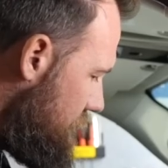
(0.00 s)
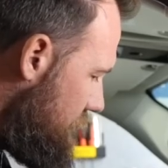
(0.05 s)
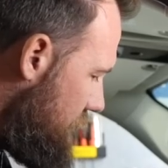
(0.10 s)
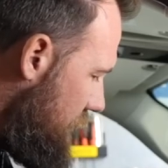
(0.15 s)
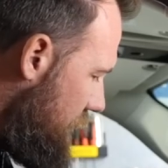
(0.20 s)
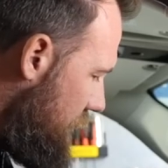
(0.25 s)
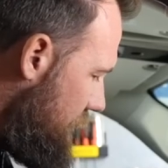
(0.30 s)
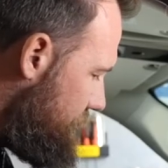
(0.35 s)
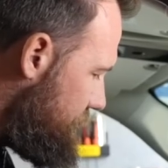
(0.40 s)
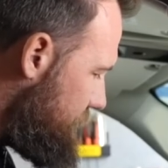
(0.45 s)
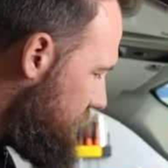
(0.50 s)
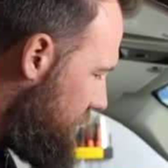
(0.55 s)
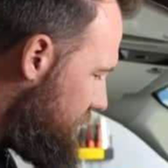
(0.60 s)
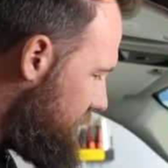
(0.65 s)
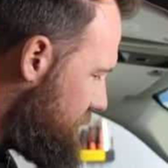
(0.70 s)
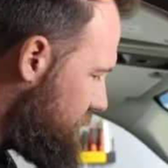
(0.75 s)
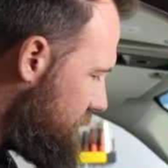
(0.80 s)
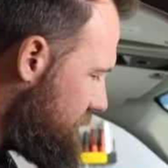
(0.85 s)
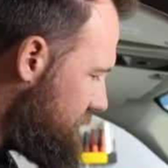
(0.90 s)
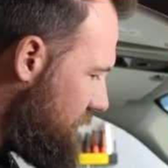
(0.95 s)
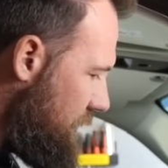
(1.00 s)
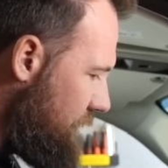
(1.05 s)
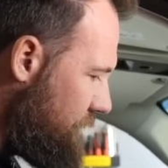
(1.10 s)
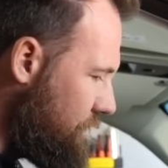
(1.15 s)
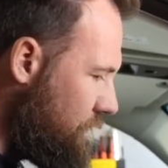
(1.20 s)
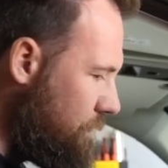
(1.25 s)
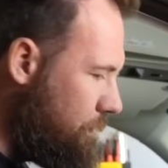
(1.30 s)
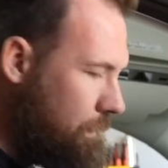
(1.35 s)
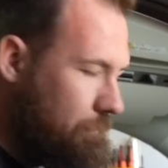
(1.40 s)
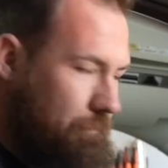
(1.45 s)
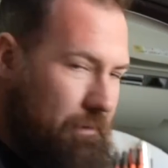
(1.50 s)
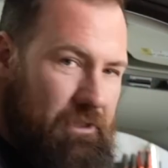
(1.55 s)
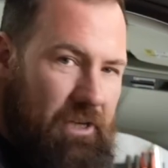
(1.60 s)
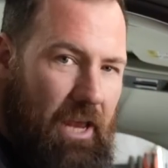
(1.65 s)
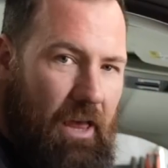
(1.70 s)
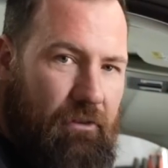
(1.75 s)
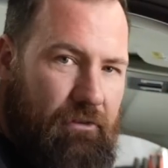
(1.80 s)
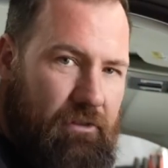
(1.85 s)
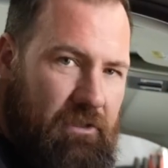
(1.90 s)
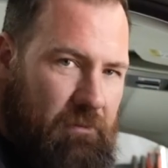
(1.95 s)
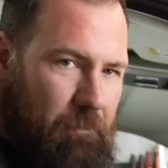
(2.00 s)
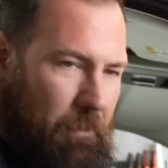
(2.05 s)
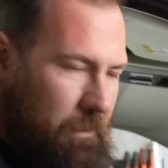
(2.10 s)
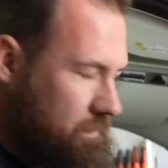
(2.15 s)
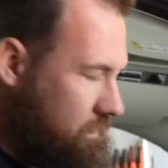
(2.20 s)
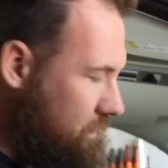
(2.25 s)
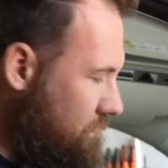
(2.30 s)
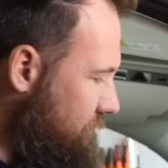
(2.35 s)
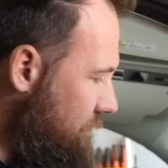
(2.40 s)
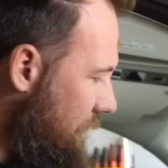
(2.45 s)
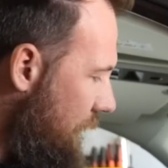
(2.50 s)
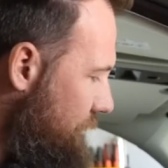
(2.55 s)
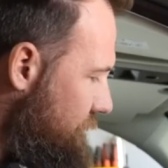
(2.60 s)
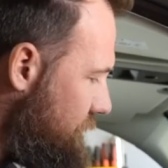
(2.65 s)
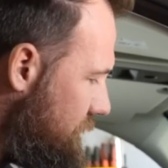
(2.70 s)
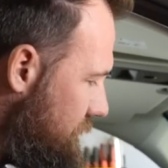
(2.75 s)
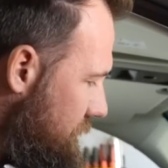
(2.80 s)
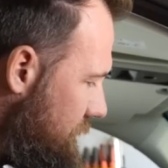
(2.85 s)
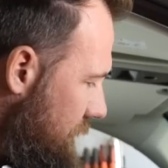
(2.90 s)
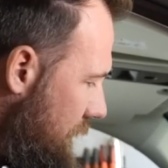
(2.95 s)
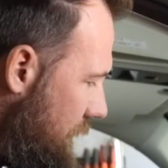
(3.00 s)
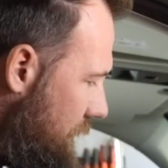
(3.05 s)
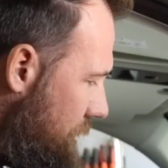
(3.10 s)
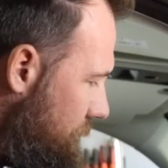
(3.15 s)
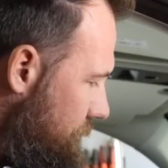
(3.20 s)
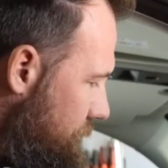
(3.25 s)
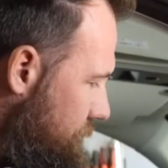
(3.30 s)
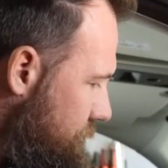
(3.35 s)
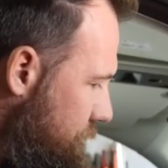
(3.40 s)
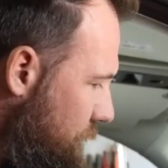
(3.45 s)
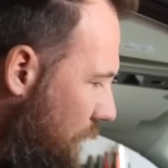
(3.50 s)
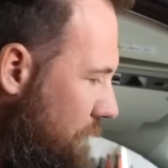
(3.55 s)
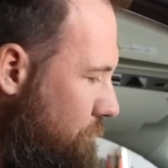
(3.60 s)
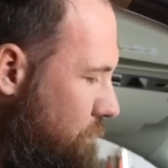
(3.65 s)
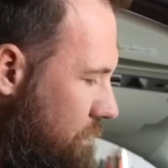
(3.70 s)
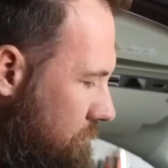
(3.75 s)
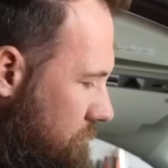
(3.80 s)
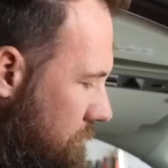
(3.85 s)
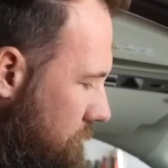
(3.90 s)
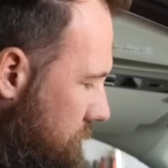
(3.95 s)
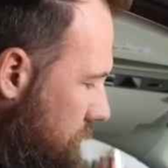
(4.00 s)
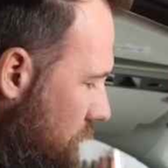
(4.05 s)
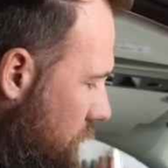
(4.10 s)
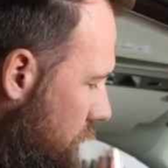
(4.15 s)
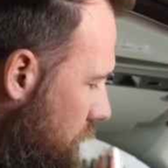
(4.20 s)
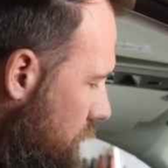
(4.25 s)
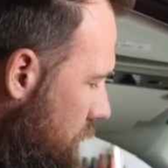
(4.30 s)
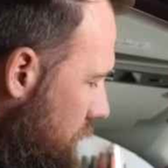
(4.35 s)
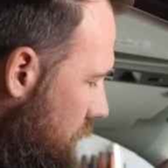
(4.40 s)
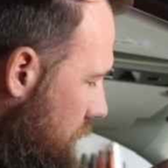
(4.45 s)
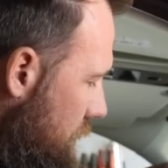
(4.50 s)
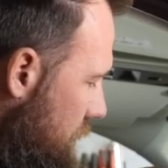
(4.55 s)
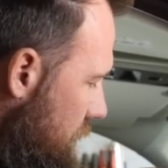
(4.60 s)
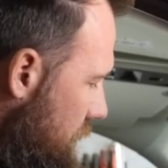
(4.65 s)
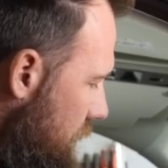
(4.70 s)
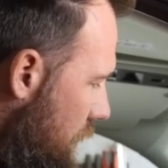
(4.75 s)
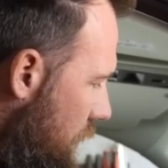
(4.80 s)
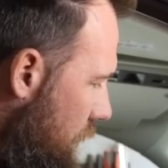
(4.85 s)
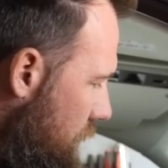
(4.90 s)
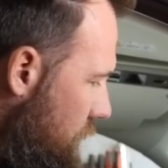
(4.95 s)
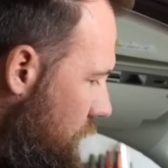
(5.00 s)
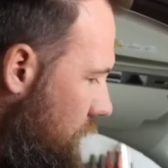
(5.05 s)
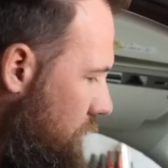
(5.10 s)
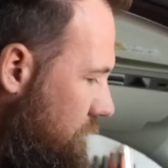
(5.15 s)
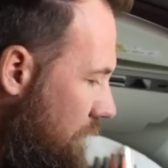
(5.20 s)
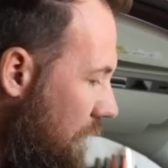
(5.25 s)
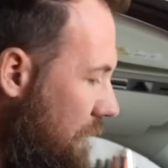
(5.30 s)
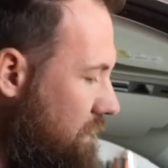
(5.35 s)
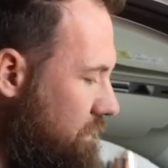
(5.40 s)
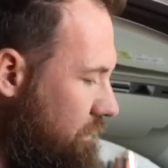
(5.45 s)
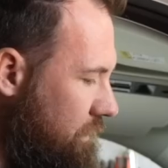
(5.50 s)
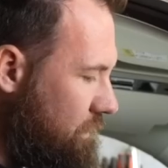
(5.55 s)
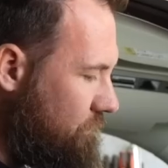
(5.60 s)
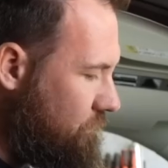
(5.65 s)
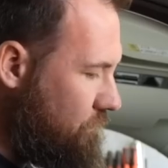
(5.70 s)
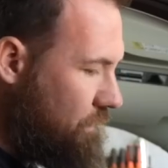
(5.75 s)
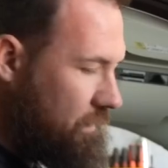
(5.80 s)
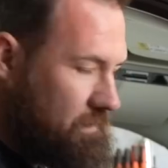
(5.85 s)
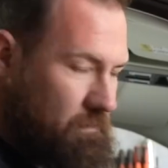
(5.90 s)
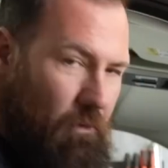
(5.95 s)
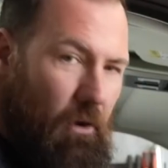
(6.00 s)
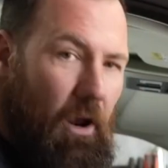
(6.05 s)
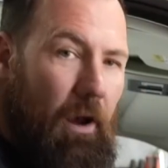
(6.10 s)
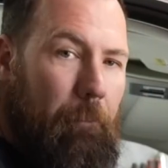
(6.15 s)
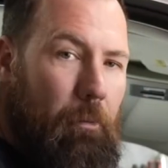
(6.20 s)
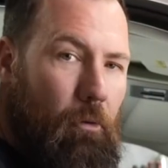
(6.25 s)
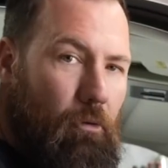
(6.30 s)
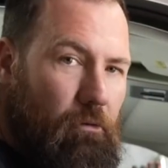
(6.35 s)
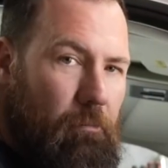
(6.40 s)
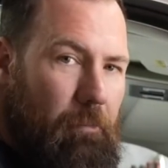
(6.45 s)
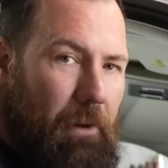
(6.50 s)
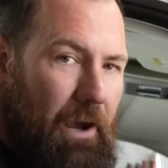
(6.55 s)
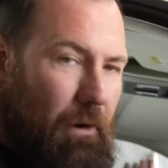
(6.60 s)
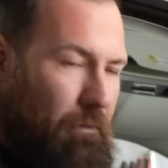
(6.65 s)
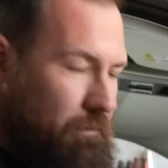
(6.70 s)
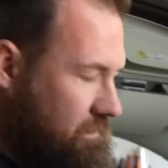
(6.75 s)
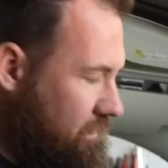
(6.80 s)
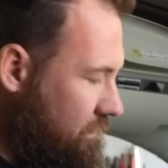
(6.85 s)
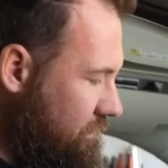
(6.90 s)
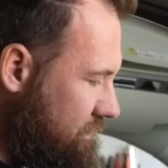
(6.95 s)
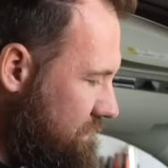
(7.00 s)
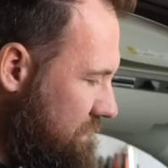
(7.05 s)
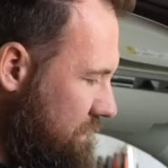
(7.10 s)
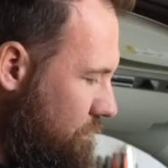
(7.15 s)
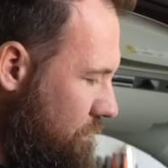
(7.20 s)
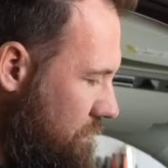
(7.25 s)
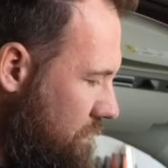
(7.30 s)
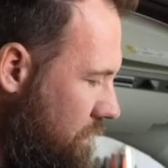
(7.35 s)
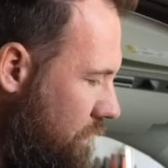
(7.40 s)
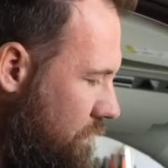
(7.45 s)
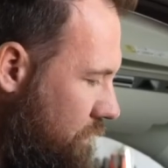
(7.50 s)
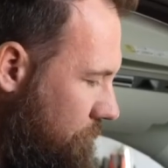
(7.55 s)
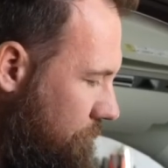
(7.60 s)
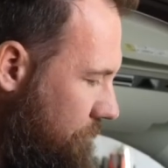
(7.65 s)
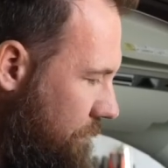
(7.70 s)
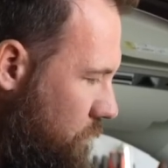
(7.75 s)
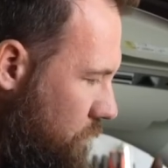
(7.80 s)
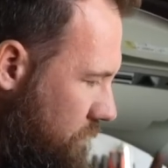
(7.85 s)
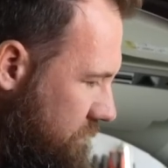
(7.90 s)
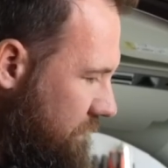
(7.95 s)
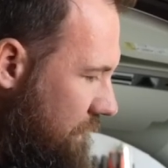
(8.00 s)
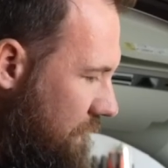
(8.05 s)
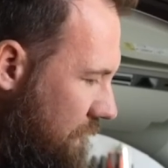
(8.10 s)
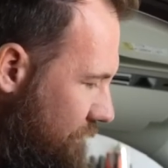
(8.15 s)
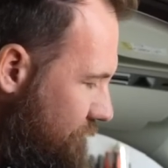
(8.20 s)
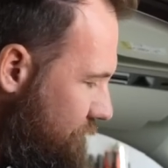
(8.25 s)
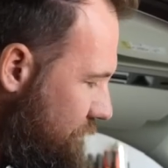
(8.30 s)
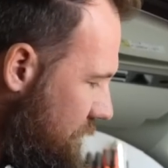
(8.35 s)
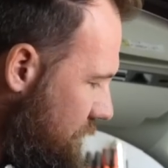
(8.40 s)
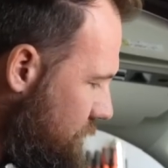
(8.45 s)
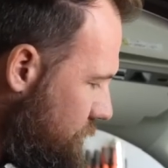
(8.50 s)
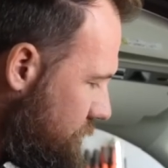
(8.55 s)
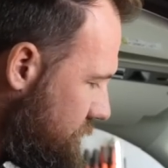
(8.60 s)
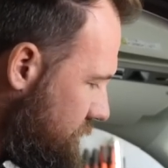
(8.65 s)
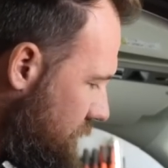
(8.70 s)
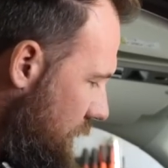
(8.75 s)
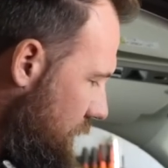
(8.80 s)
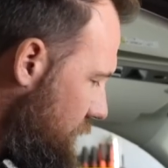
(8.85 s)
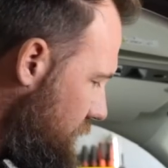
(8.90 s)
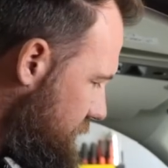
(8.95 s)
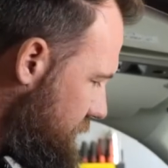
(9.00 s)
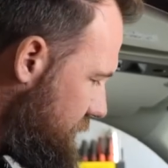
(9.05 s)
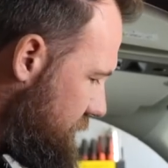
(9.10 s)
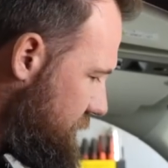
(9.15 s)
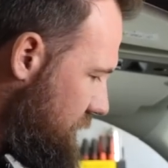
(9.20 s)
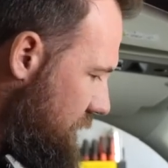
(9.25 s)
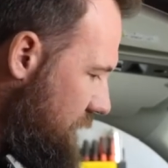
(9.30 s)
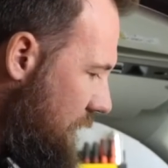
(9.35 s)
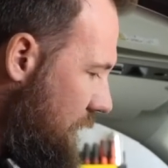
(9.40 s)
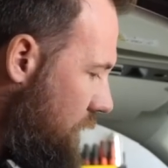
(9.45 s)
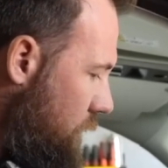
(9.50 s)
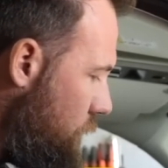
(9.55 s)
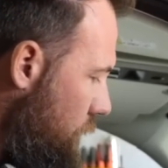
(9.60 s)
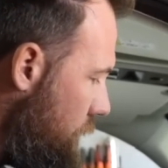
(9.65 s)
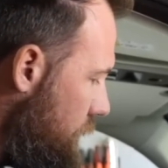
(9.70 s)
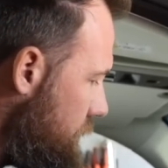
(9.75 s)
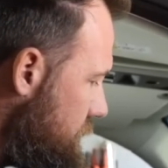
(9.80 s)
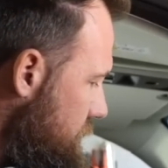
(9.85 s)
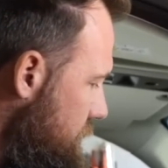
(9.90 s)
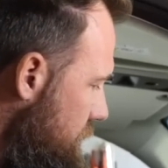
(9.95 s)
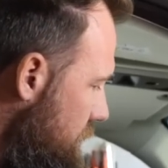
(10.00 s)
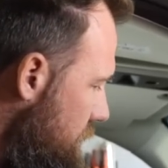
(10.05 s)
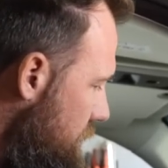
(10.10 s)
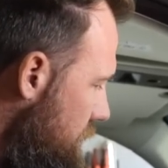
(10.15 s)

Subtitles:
Yeah, this one's a little bit of a challenge, especially if you haven't played with them before. Luckily, the first one I pulled apart was on a steering column that wasn't in a vehicle, so I got to see how it worked.